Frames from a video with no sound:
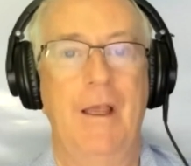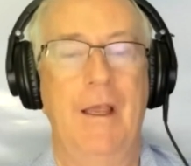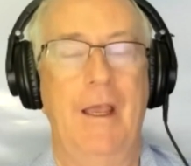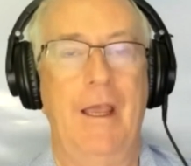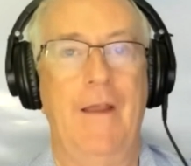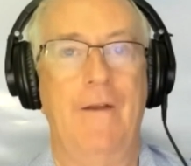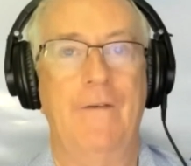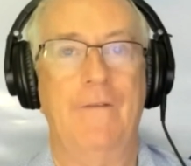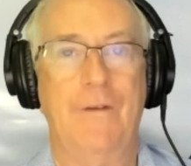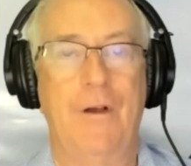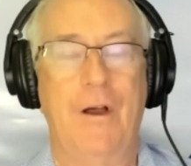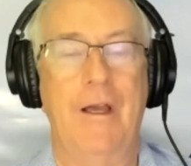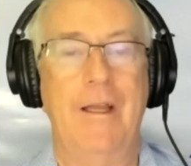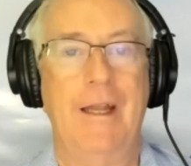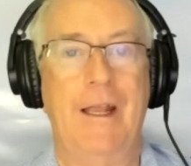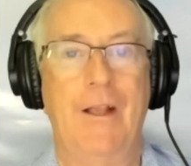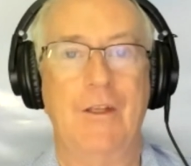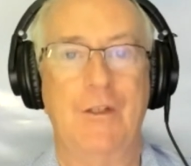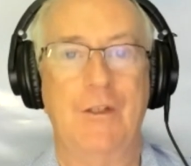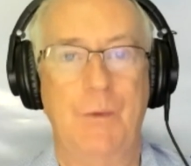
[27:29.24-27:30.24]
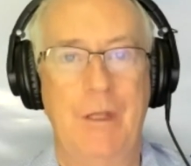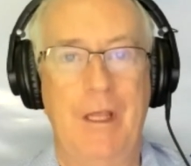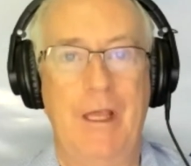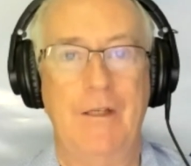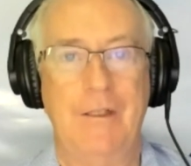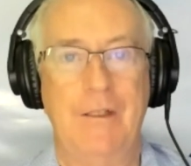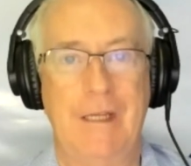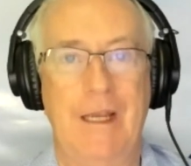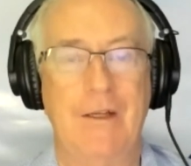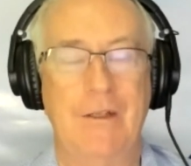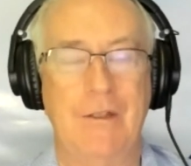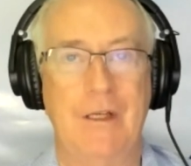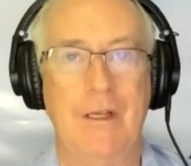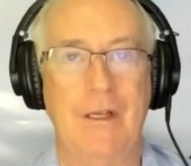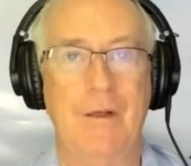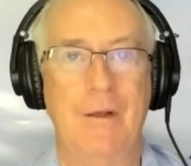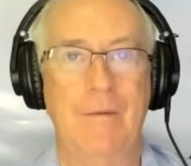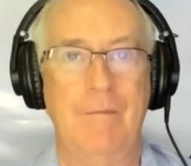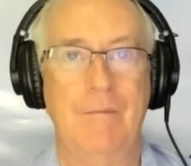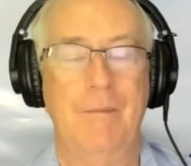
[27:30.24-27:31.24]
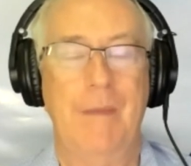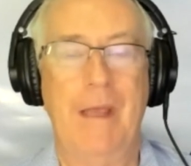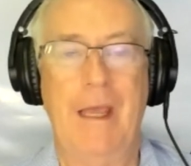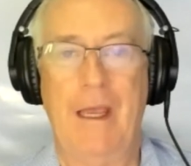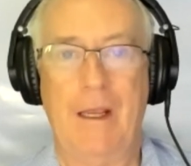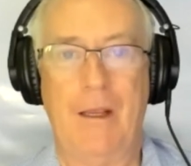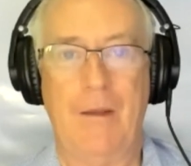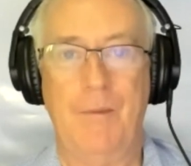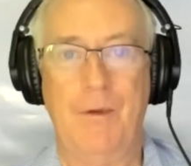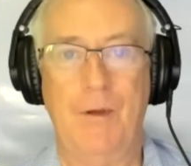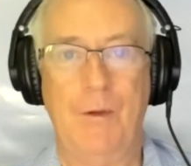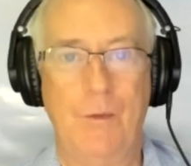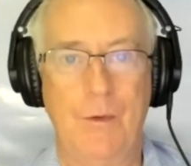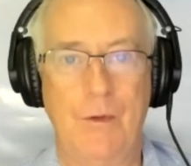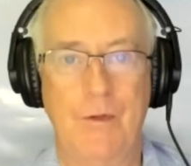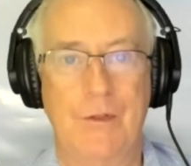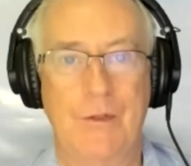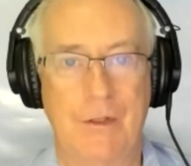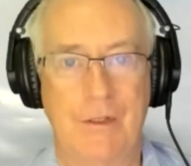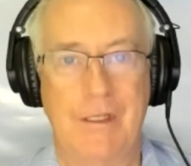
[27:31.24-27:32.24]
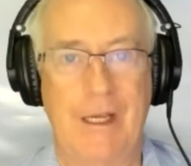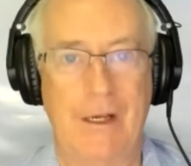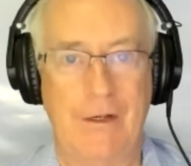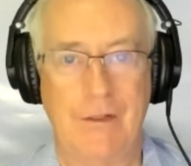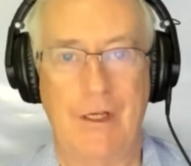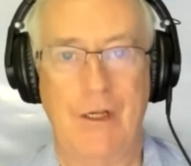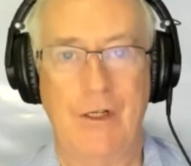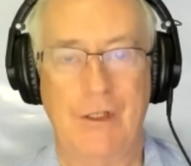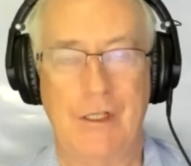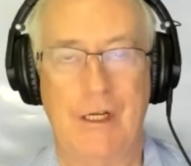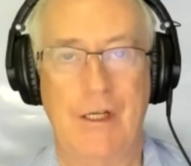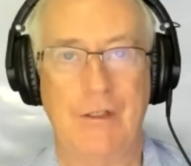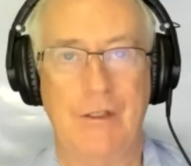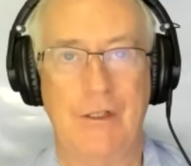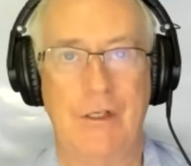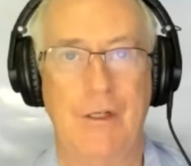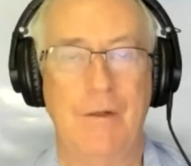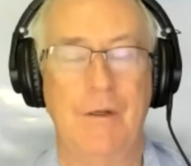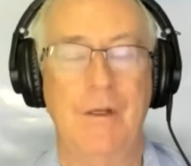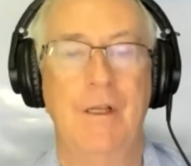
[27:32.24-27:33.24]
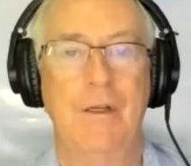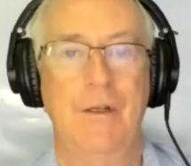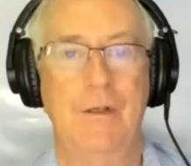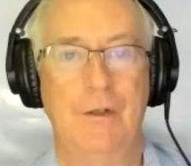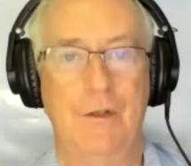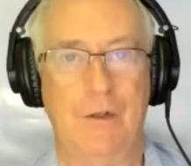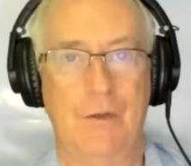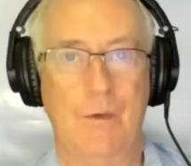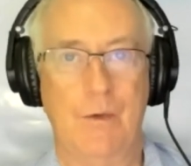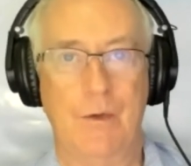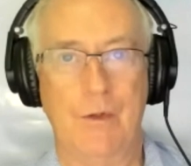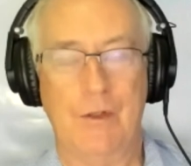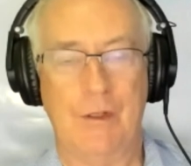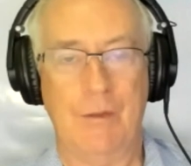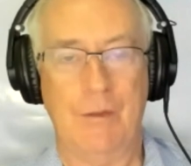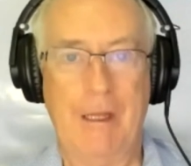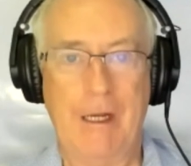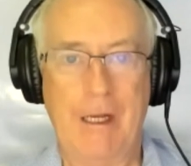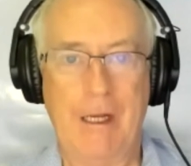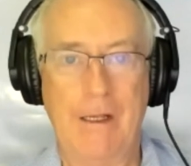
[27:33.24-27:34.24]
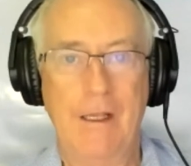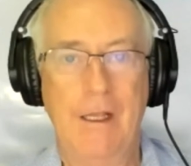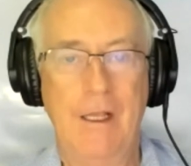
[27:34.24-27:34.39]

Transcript: and finance without taxing back, because the taxation actually destroys the money.